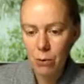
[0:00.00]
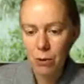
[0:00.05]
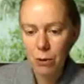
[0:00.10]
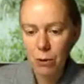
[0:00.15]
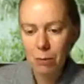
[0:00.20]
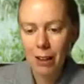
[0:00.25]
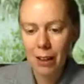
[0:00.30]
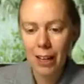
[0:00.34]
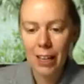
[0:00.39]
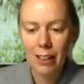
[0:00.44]

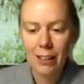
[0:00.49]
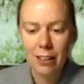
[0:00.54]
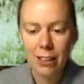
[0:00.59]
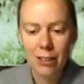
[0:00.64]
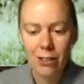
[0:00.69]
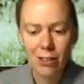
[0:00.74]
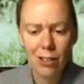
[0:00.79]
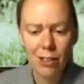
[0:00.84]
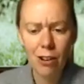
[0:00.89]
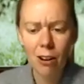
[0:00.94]
playing
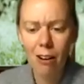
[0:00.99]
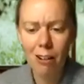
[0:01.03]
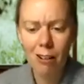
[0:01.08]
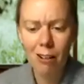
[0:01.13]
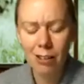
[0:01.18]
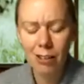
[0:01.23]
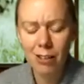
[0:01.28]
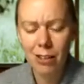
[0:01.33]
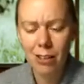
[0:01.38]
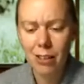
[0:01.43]
these
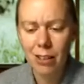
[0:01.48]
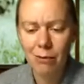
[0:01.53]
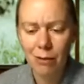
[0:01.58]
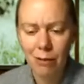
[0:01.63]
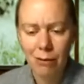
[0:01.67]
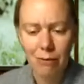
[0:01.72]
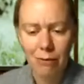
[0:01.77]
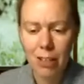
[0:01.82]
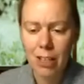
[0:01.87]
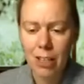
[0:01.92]
songs and
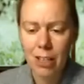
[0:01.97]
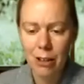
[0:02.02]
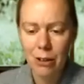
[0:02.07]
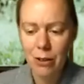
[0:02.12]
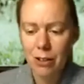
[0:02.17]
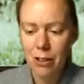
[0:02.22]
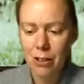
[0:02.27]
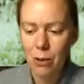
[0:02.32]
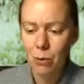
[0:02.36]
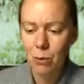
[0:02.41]
different
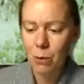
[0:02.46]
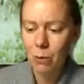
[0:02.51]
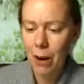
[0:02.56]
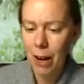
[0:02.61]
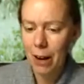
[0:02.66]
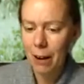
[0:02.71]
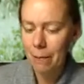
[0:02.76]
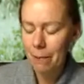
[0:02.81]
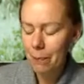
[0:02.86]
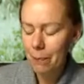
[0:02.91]
videos as we
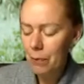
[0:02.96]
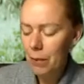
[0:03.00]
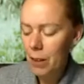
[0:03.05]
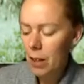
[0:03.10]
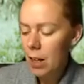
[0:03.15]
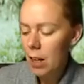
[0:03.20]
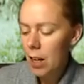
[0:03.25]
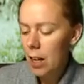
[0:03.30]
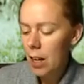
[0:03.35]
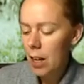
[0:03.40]
went.
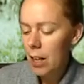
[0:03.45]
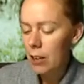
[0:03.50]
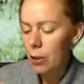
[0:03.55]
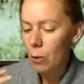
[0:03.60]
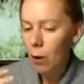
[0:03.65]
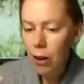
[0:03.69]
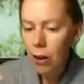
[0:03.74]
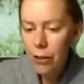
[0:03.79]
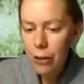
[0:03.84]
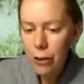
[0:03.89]
And so
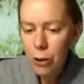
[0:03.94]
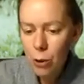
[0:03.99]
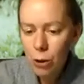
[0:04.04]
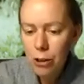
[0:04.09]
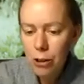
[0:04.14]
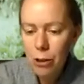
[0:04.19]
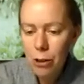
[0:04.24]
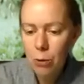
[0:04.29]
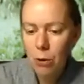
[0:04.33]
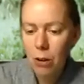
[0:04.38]
all the
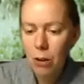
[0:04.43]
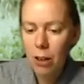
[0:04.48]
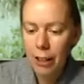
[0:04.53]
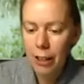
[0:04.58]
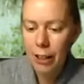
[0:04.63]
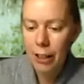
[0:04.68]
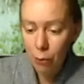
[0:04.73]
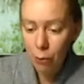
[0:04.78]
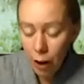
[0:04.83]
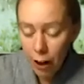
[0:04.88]
tourists were
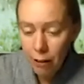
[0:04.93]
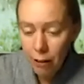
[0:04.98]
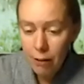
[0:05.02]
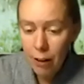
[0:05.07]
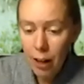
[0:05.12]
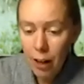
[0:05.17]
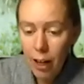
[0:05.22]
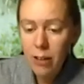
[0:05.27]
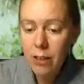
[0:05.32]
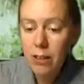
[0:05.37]
in front of
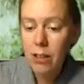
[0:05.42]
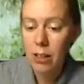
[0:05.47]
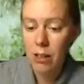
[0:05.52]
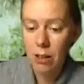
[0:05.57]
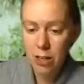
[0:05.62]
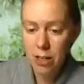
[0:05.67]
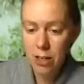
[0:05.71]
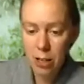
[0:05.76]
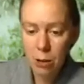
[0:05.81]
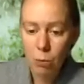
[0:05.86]
us, and
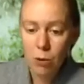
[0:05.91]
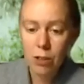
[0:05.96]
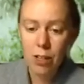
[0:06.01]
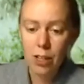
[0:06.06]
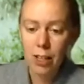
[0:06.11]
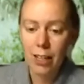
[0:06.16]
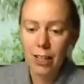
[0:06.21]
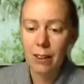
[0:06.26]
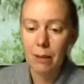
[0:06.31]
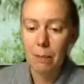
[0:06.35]
our team was
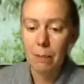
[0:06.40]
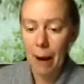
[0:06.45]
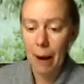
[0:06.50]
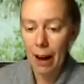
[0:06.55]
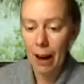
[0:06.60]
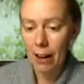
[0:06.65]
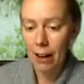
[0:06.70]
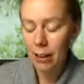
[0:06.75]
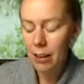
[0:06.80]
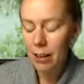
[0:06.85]
sitting at the
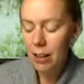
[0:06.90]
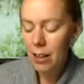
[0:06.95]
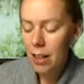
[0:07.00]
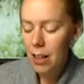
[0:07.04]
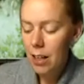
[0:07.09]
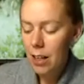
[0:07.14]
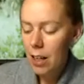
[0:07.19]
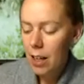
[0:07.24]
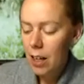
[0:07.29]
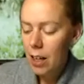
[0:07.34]
back.
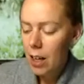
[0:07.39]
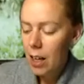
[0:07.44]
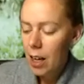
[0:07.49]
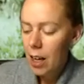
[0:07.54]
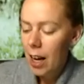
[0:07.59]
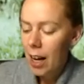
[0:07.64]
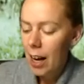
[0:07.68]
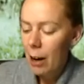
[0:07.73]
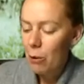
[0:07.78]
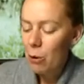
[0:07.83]

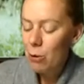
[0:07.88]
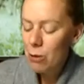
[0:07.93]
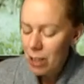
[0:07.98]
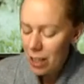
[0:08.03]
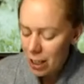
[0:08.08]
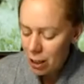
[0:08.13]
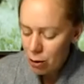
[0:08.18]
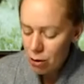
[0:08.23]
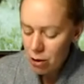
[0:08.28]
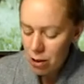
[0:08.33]
And what was
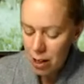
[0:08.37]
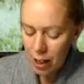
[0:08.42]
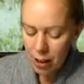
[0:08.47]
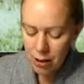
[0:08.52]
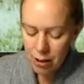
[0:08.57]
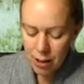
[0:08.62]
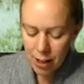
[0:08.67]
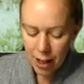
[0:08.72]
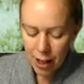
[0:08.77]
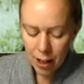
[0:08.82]
interesting
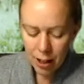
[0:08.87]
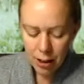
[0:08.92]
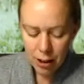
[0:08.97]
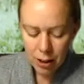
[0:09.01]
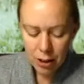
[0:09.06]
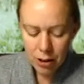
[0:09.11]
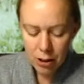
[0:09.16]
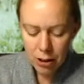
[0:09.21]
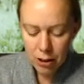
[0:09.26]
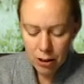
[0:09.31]
is that
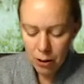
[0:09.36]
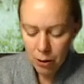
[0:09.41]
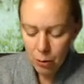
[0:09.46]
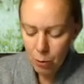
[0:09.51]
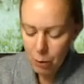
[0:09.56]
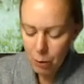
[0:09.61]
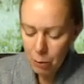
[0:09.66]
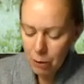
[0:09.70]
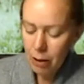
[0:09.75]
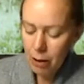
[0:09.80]
the
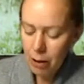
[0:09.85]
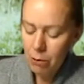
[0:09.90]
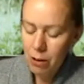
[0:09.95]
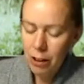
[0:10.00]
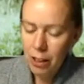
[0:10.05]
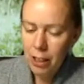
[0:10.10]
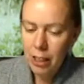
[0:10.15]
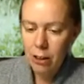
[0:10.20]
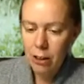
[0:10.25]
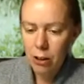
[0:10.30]
woman that was
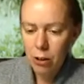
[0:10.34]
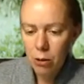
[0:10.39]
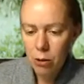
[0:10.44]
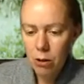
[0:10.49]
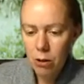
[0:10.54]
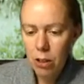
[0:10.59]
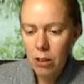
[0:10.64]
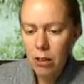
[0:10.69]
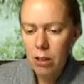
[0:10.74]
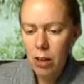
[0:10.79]
leading the
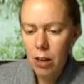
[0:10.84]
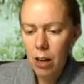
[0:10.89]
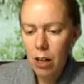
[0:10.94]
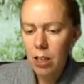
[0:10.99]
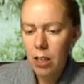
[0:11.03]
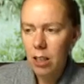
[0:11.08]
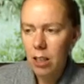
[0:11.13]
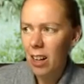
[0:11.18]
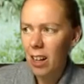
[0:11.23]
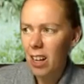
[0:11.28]
tour
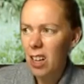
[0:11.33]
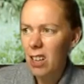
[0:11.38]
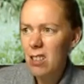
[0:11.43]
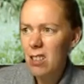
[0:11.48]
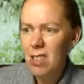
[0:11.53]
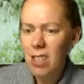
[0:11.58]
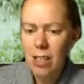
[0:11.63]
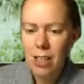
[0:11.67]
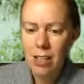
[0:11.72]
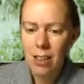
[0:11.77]
started like
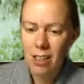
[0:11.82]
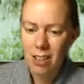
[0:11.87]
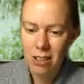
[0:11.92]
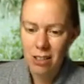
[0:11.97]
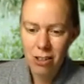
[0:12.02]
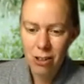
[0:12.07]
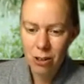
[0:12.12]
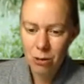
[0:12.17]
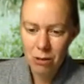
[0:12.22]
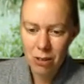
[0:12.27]
singing these
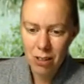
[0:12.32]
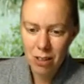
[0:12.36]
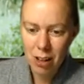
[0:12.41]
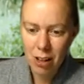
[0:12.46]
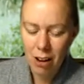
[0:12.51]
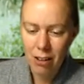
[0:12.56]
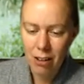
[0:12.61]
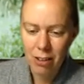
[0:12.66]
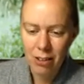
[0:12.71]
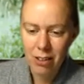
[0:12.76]
children's
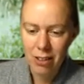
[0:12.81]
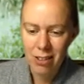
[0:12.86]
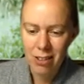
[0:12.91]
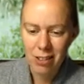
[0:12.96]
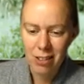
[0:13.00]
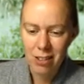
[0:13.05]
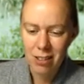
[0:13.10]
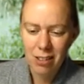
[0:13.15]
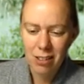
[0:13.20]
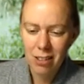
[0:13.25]
songs
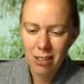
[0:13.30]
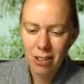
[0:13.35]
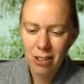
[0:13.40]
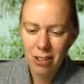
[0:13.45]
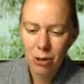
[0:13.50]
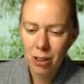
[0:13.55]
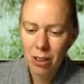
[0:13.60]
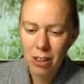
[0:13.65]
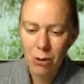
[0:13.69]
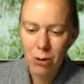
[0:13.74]
and
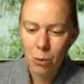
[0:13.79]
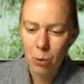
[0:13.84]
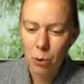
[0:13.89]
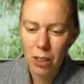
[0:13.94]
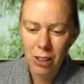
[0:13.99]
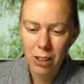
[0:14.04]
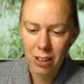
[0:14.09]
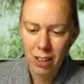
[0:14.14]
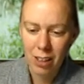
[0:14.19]
doing these weird